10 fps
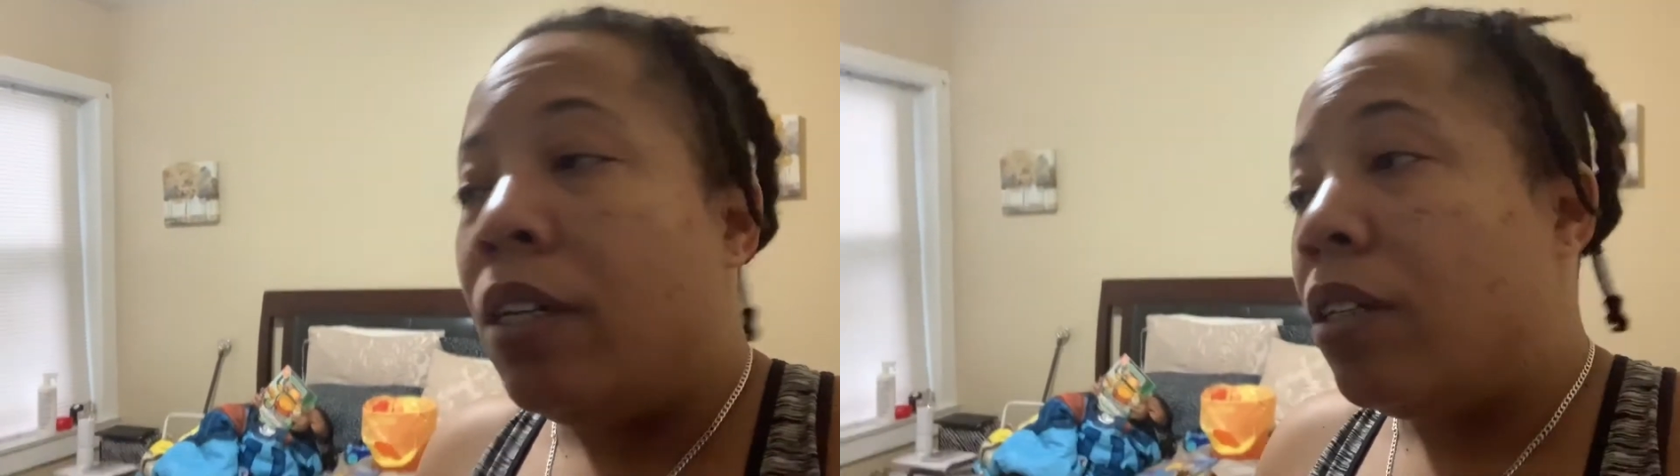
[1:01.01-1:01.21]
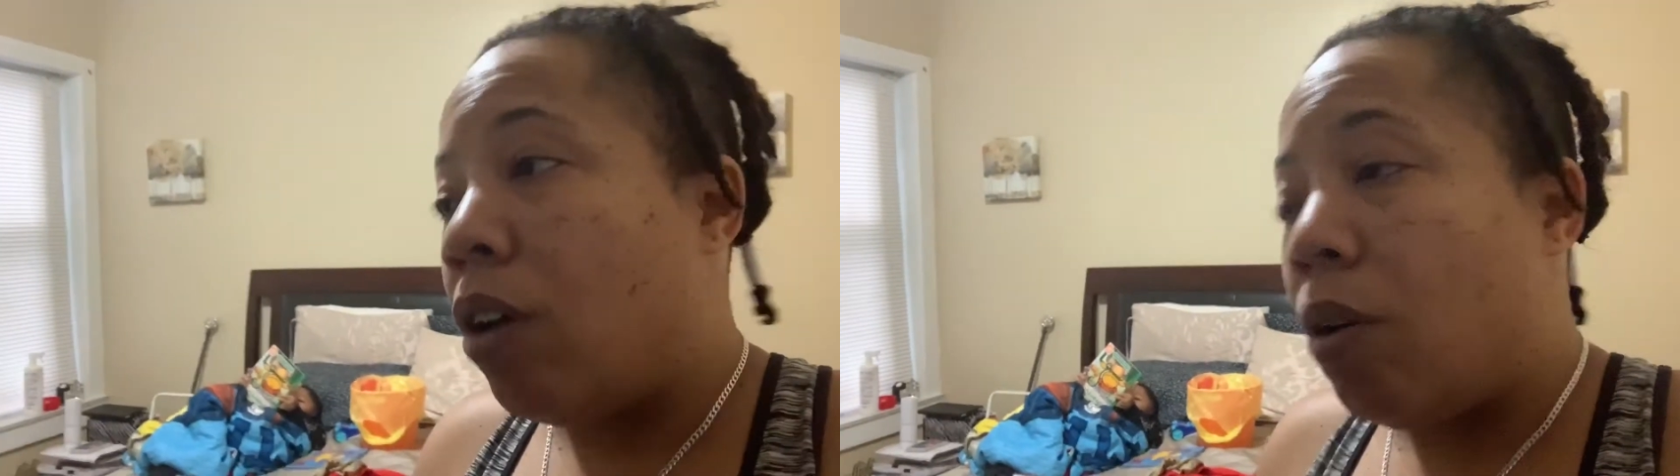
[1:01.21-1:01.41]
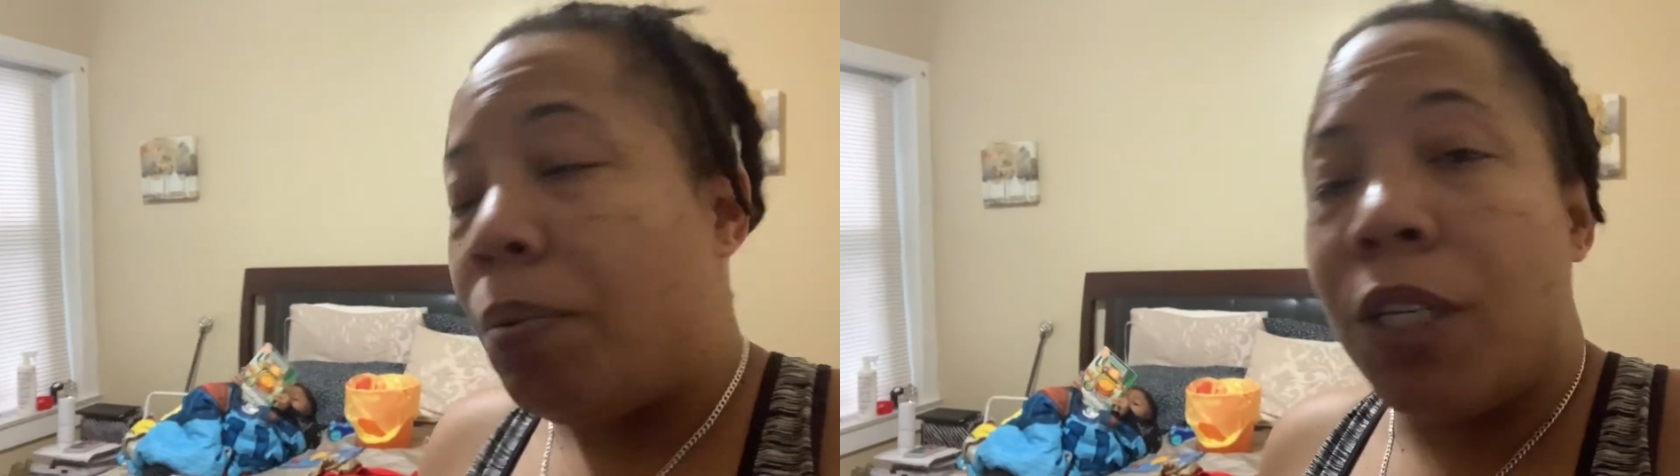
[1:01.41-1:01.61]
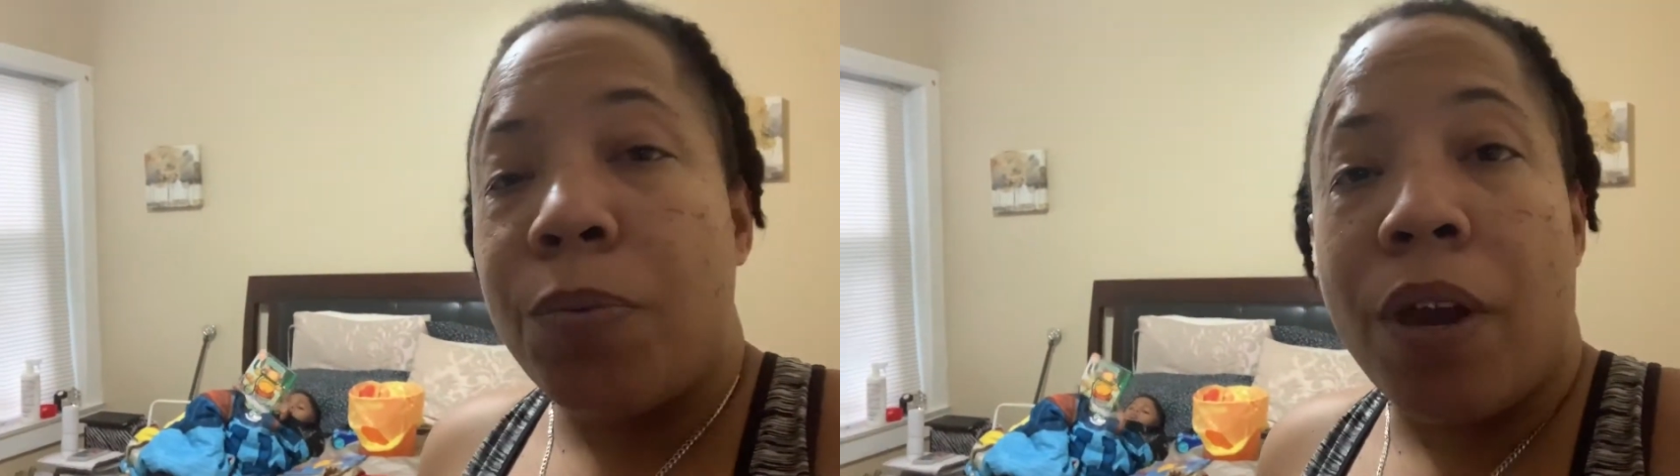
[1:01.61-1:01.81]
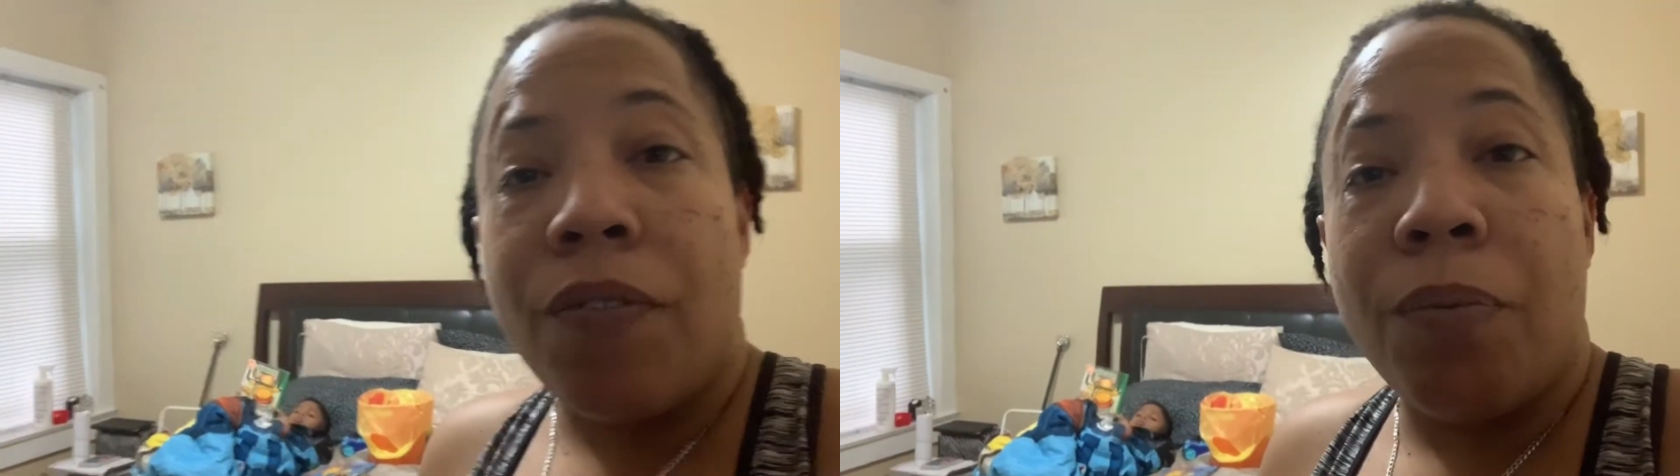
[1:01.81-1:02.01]
So please
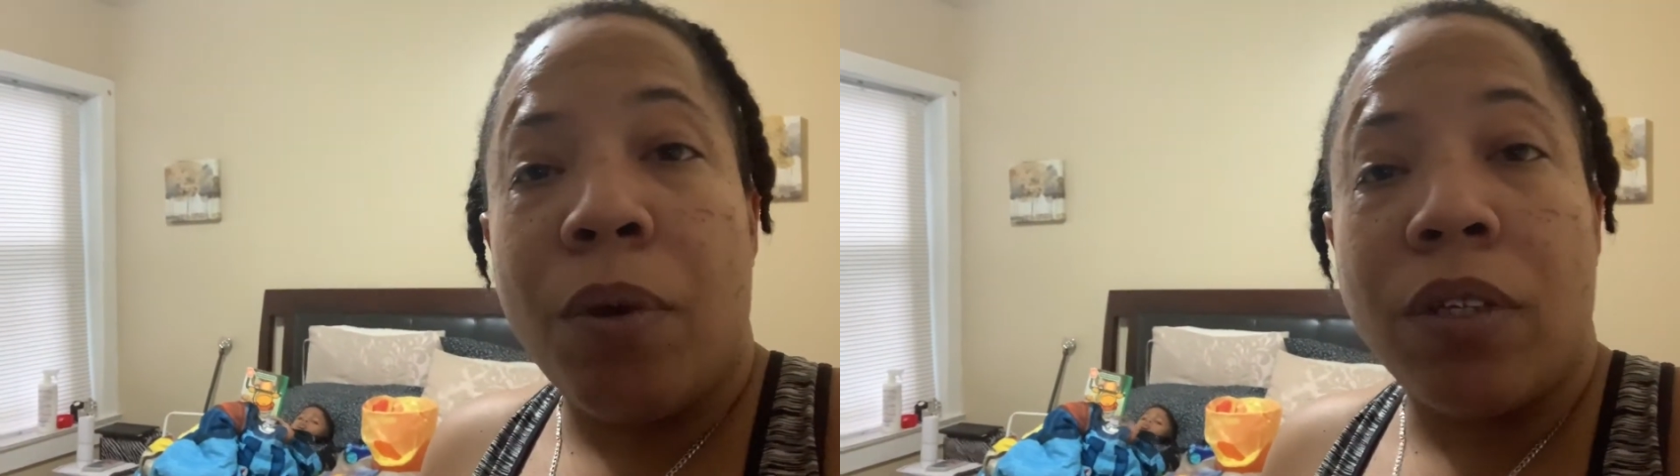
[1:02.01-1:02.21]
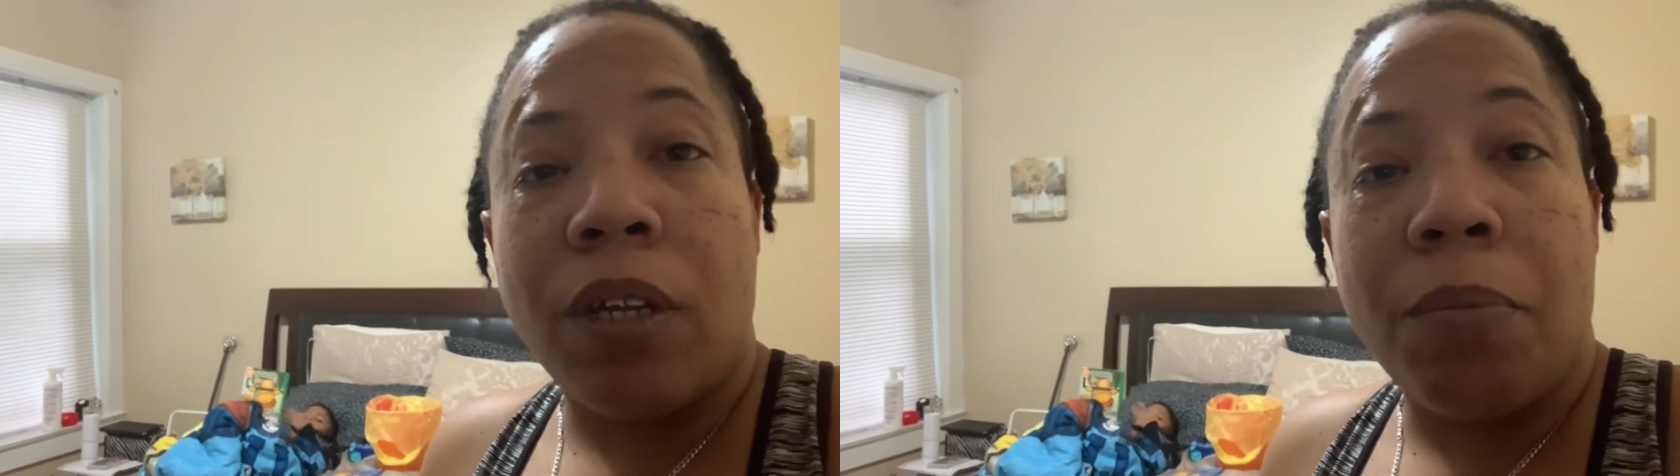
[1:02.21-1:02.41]
pray for Boss That